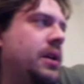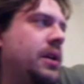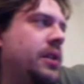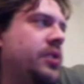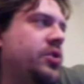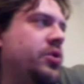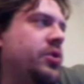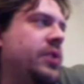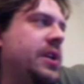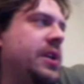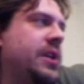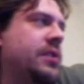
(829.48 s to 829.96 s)

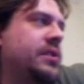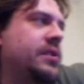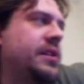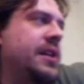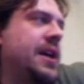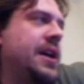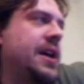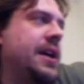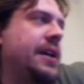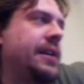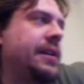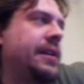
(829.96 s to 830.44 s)

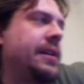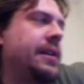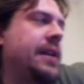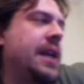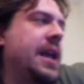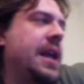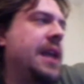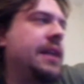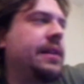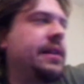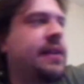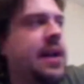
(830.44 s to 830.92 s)
2009,
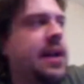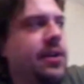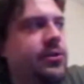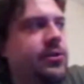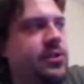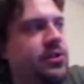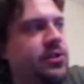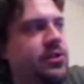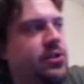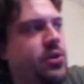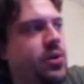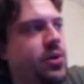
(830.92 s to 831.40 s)

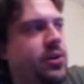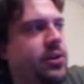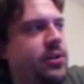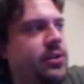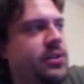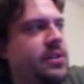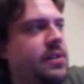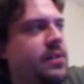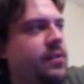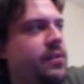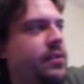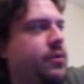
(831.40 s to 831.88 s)

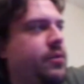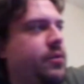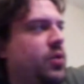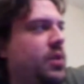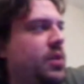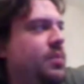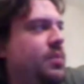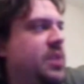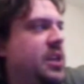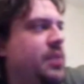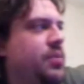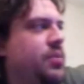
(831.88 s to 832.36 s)
8,274
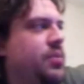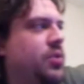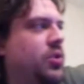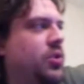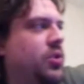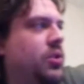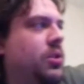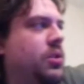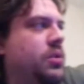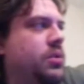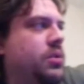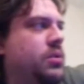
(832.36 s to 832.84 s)
people
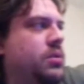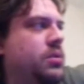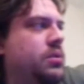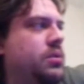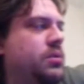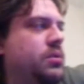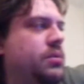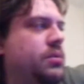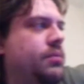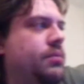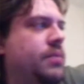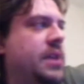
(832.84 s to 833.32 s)

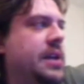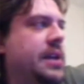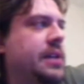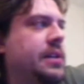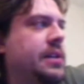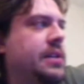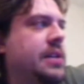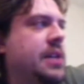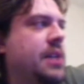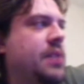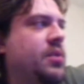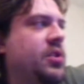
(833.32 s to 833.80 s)
made
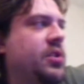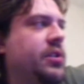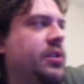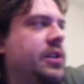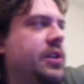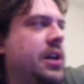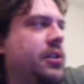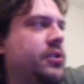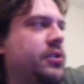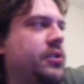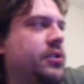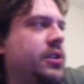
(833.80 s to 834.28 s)
$10 million
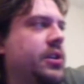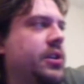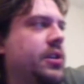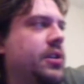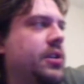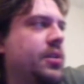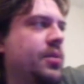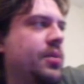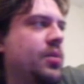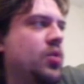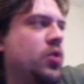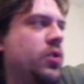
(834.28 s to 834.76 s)
a year
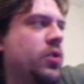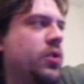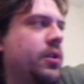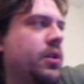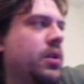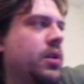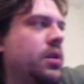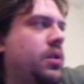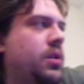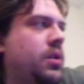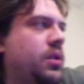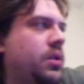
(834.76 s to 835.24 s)
or more.
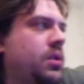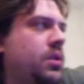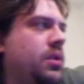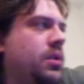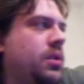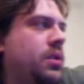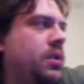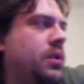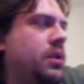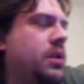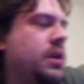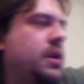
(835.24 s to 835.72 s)

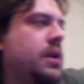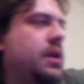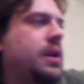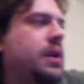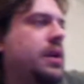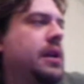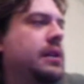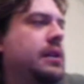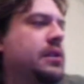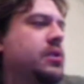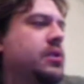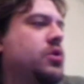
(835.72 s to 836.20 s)

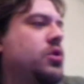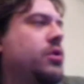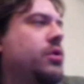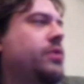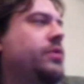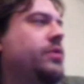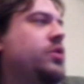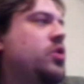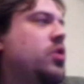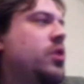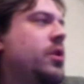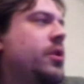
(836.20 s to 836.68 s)
That's a total
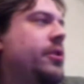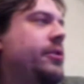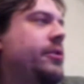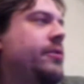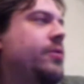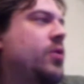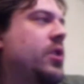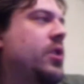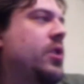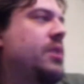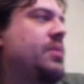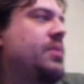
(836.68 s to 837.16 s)
of
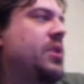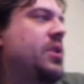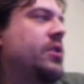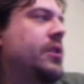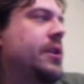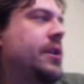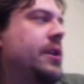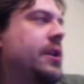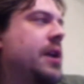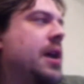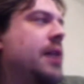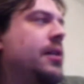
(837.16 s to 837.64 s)
$240
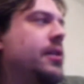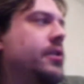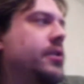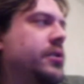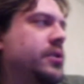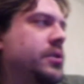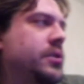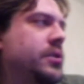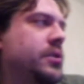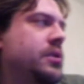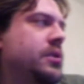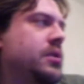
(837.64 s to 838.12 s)
billion
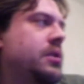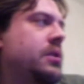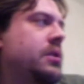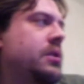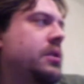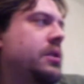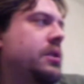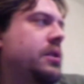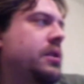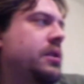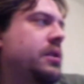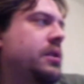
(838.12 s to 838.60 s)

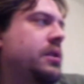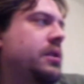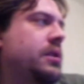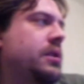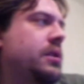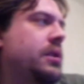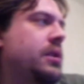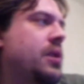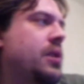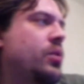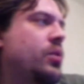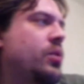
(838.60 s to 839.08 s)

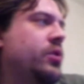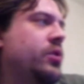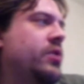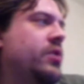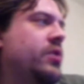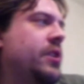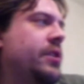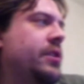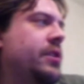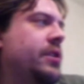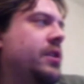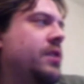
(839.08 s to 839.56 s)
that would
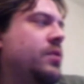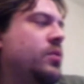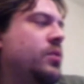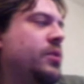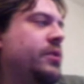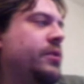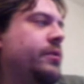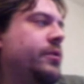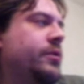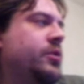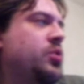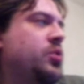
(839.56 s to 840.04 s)
run the
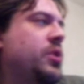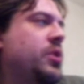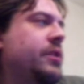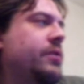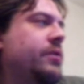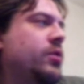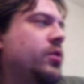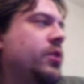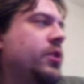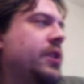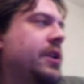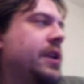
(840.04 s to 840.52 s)
government for
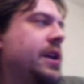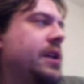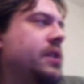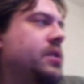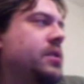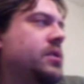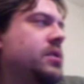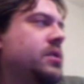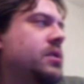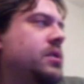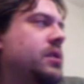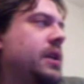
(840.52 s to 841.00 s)
24
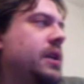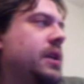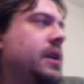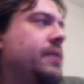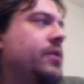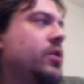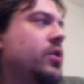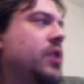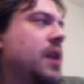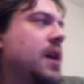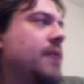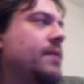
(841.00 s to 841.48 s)
days
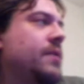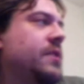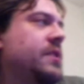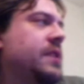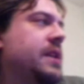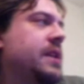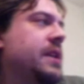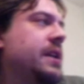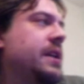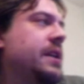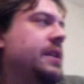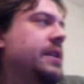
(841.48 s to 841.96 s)
if you
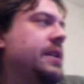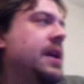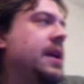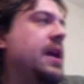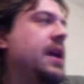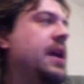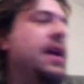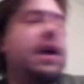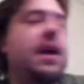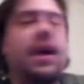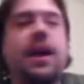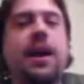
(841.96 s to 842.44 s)
confiscated
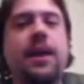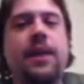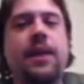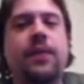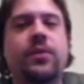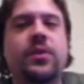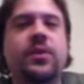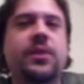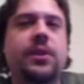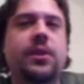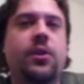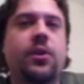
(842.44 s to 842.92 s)

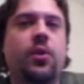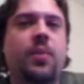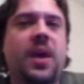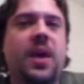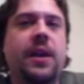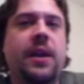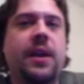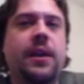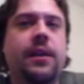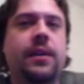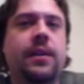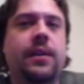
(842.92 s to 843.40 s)
every single
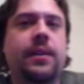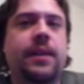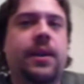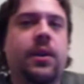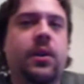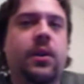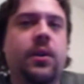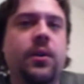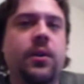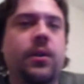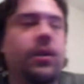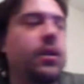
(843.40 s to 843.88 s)
penny that they
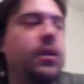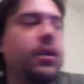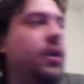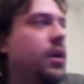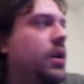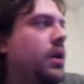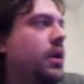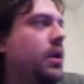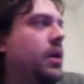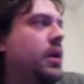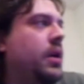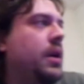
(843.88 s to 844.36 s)
earned.
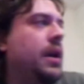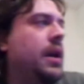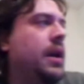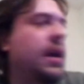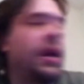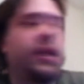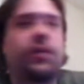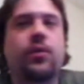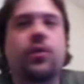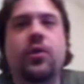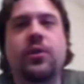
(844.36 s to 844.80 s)
And of